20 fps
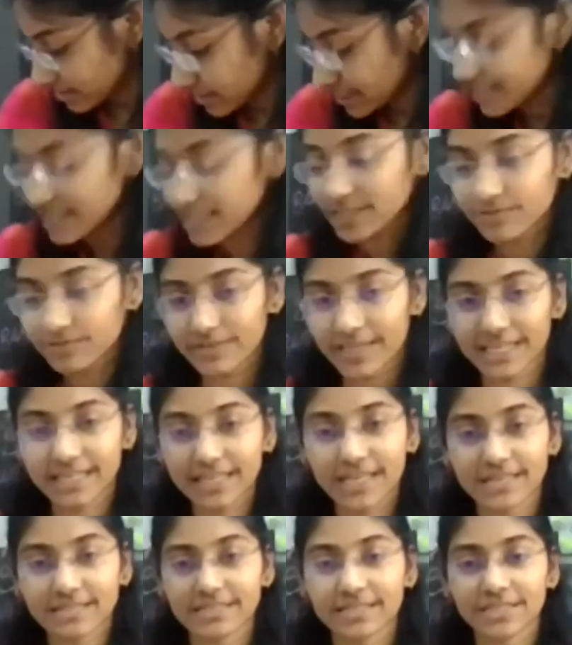it is very
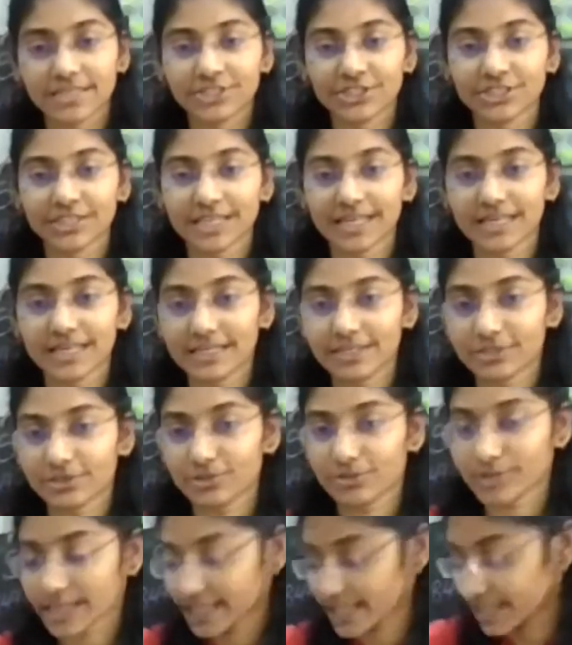essential
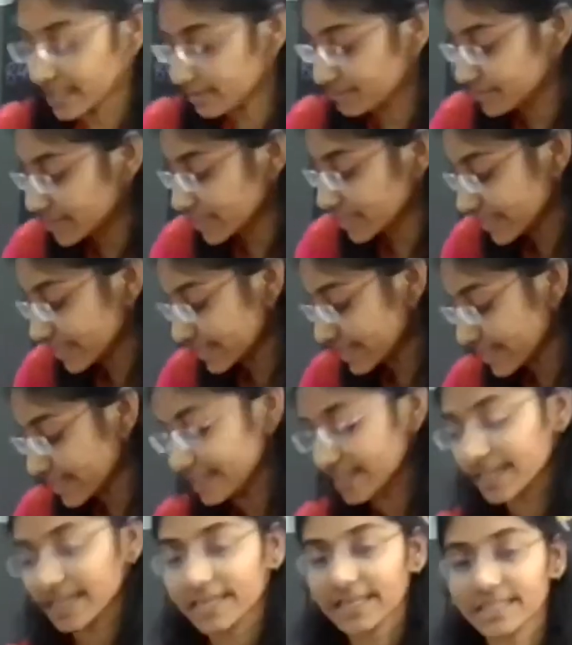to keep the kid
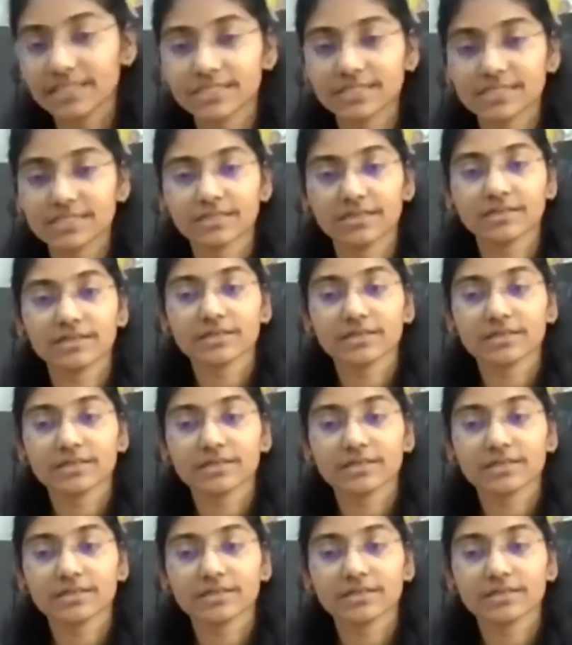engaged